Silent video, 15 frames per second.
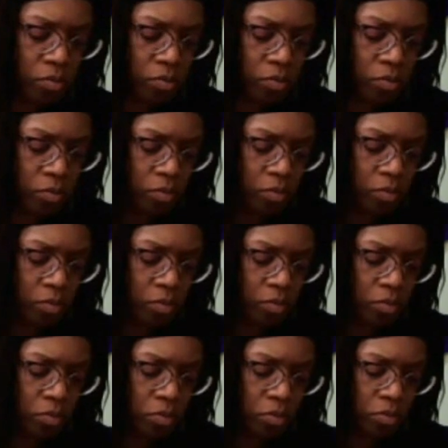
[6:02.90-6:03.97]

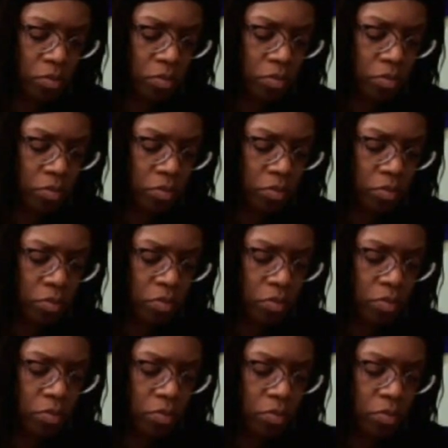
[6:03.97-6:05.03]

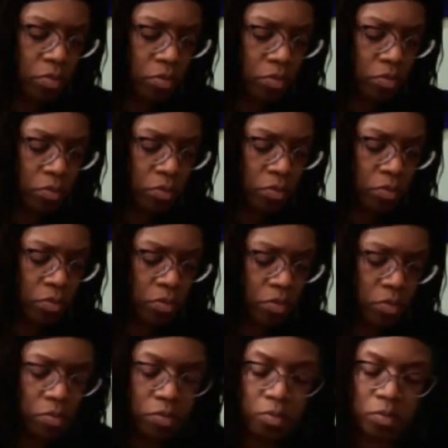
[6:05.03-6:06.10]

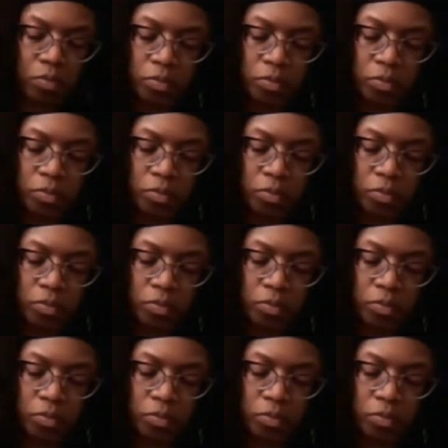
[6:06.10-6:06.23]
No words are spoken by the person on screen.